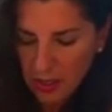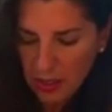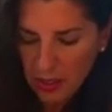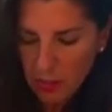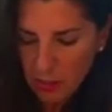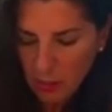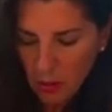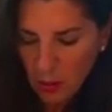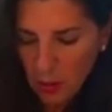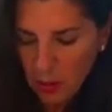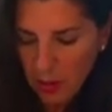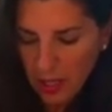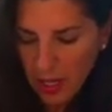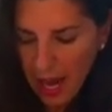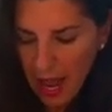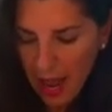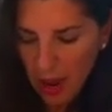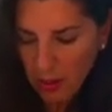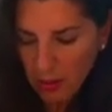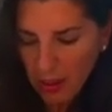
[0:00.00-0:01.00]
smooth it
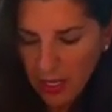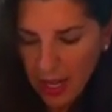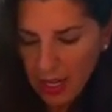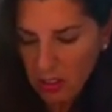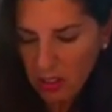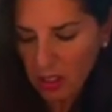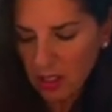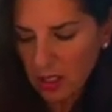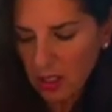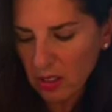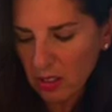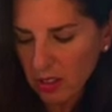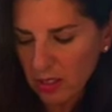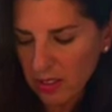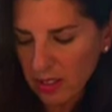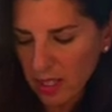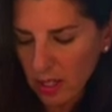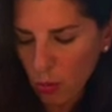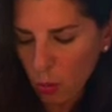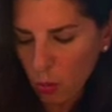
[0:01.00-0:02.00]
out. Actually, it looks
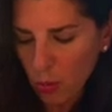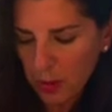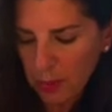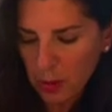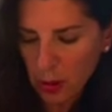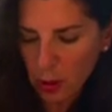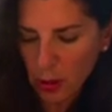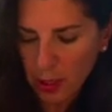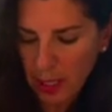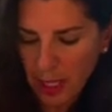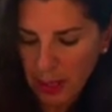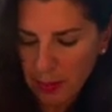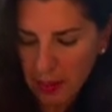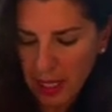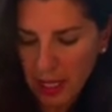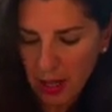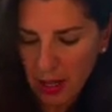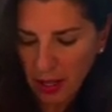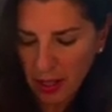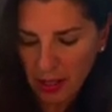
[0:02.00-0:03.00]
like whipped cream
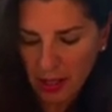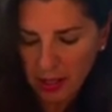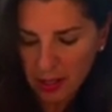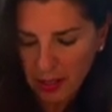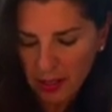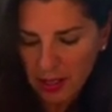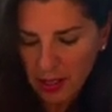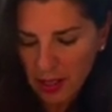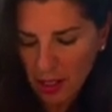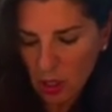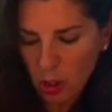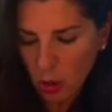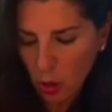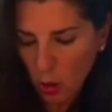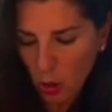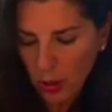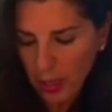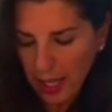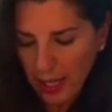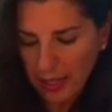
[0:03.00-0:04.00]
here.
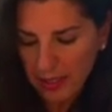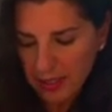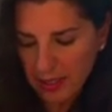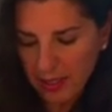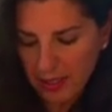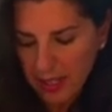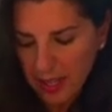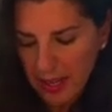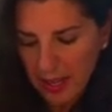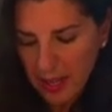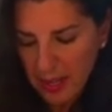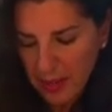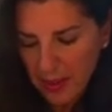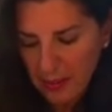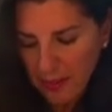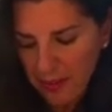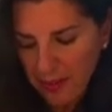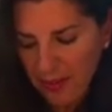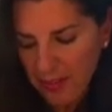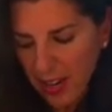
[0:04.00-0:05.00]
Glorious.
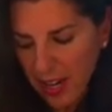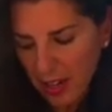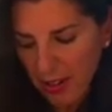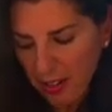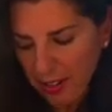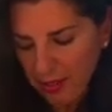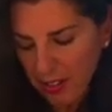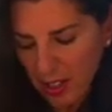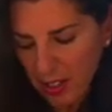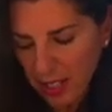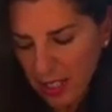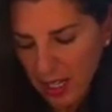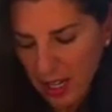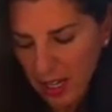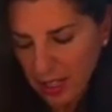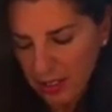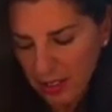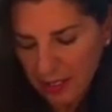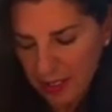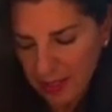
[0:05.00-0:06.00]
Very, very
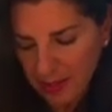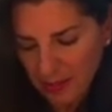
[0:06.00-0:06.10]
nice.